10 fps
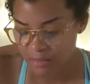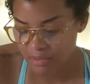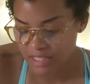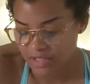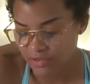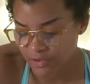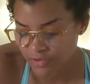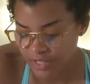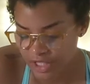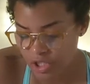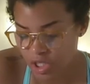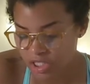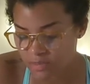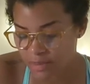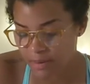Please feel free to talk
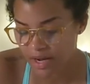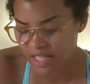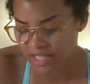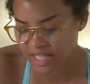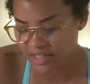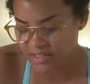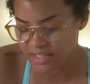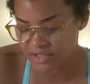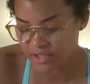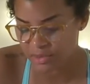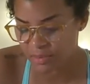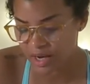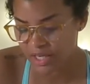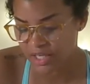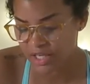to me about anything else that is on your
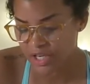mind.